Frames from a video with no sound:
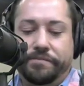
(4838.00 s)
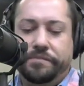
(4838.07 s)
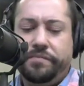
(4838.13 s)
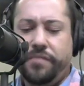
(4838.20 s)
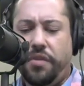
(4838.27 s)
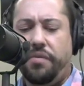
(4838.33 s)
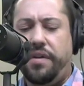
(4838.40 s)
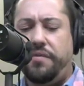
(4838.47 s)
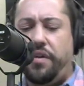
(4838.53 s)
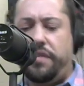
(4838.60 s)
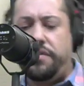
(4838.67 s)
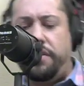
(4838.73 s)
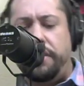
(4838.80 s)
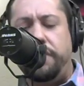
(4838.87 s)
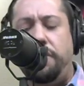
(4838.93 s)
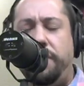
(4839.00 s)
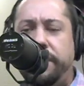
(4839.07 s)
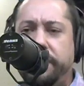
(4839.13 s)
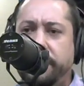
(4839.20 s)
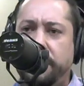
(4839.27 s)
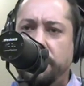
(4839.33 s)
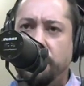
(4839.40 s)
whenever I started going to
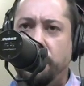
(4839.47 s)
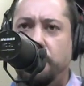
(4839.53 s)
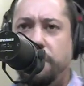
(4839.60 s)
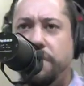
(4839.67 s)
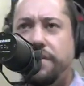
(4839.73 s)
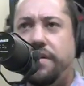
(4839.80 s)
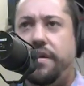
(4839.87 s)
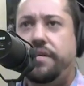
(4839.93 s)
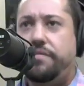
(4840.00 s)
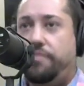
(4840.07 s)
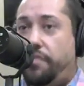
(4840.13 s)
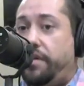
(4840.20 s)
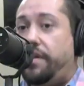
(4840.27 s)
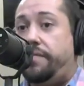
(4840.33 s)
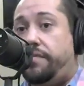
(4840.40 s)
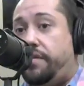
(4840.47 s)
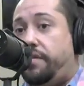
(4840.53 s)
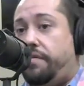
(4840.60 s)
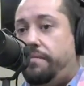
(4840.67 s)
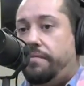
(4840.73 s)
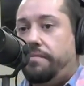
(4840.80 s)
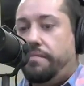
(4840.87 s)
these churches, I went up to
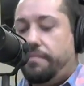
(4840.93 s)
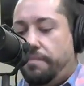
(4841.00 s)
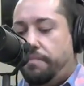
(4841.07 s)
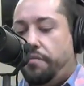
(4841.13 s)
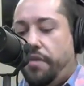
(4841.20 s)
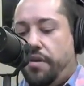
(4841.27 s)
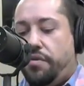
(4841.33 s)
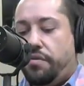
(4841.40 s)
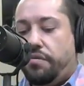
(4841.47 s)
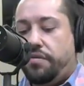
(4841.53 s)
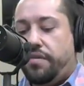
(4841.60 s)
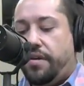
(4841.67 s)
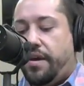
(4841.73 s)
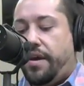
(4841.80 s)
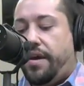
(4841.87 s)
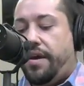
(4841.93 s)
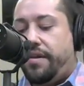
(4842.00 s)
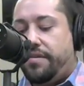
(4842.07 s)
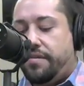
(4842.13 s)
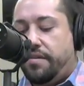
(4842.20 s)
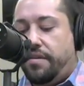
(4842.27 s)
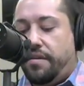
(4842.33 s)
the preachers and I
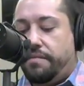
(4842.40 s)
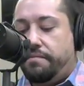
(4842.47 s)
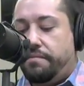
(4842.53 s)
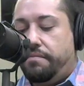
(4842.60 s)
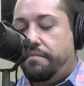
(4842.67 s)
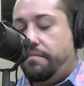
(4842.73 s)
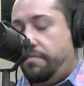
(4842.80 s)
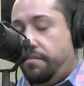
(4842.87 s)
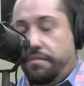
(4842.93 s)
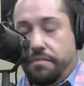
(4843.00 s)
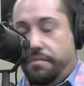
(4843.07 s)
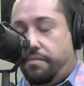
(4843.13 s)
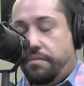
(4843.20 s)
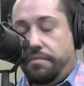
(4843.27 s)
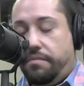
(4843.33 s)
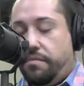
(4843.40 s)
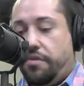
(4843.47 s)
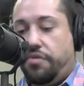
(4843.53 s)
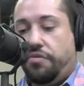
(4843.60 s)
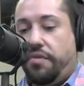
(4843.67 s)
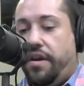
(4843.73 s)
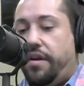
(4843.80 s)
asked them,
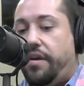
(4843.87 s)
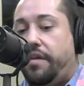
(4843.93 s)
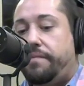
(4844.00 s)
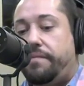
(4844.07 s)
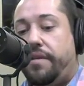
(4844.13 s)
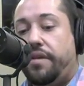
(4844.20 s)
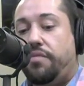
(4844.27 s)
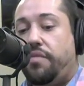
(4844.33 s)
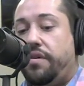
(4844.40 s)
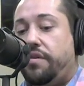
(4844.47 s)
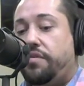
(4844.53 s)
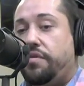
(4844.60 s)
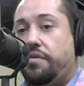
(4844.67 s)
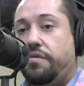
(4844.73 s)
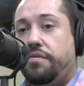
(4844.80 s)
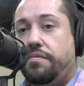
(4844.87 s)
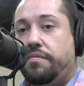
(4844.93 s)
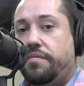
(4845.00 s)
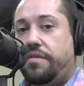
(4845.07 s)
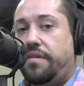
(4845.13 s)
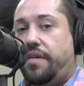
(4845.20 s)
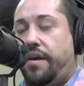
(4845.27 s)
straight up, like, what is your
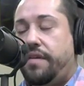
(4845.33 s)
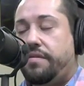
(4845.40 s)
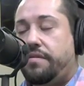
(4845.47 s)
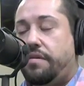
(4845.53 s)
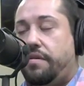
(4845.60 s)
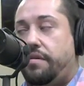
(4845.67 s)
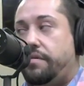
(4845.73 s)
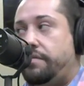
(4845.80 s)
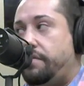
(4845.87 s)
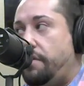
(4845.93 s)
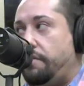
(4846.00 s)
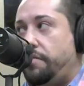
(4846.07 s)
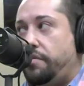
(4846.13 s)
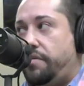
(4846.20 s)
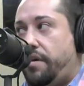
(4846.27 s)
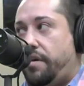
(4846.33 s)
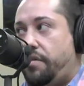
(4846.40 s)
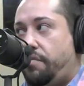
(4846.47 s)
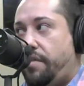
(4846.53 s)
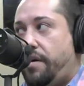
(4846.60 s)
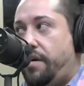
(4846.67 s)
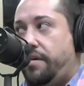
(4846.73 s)
stance on
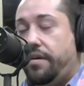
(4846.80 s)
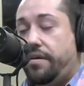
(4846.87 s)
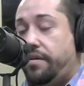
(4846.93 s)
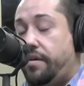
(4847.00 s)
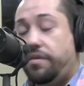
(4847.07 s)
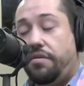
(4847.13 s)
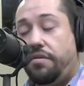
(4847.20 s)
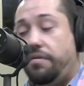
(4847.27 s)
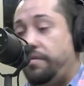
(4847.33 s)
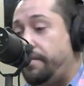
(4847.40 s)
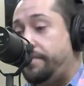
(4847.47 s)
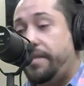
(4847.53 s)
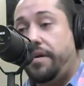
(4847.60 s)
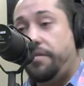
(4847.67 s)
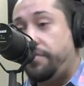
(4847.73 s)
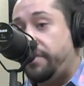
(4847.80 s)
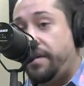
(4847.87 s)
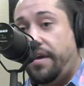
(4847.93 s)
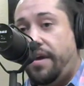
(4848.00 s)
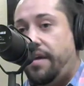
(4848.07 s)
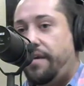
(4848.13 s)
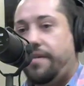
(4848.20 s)
homosexuality? And I told them I was
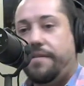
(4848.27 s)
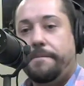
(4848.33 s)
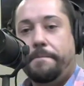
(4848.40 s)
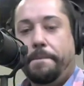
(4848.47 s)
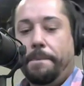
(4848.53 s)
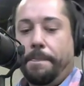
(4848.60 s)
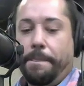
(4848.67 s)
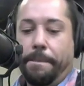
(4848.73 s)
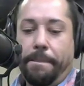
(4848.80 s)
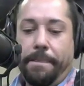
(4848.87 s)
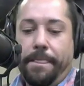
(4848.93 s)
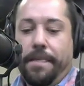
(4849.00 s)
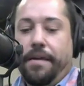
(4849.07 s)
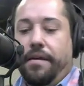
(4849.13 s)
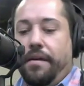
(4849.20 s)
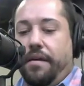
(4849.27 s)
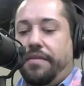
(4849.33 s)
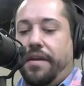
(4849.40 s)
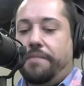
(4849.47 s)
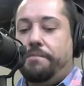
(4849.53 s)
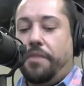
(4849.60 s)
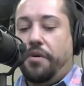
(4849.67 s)
gay, and
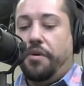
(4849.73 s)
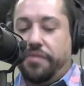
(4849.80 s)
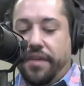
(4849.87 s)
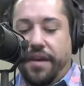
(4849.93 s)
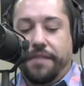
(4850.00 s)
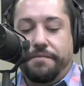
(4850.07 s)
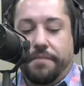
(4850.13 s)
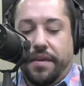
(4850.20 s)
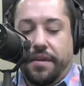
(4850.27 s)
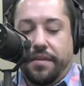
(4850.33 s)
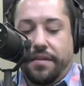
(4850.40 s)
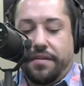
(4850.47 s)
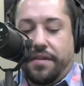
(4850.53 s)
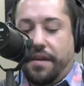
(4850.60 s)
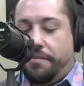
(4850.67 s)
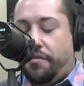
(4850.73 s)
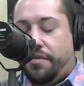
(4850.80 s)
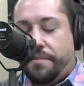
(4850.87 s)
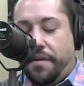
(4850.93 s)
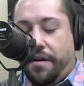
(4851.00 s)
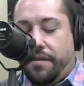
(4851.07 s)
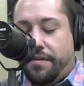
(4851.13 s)
they both gave me the same
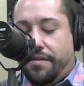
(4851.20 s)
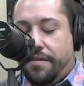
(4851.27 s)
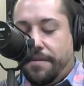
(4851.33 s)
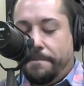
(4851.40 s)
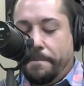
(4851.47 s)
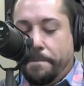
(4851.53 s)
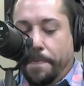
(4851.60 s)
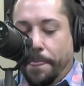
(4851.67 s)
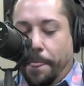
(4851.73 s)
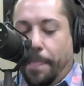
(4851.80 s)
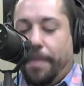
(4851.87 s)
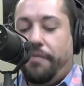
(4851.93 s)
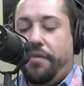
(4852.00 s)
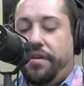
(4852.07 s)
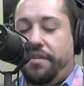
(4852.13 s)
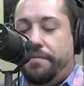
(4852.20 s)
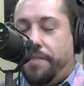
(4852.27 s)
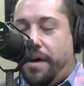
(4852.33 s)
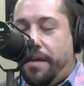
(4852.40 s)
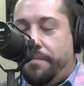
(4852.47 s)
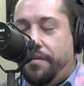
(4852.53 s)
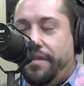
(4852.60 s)
response: read the
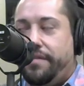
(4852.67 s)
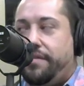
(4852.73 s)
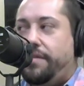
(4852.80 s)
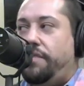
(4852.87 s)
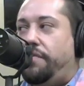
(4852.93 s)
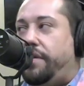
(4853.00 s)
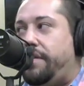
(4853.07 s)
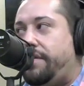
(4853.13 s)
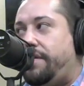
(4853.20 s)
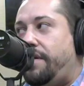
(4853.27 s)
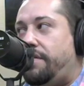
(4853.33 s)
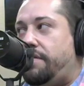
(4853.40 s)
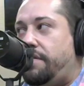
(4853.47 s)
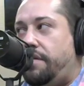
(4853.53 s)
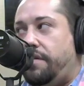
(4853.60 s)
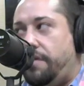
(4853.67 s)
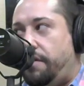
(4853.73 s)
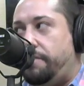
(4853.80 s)
Bible and see what it says to you.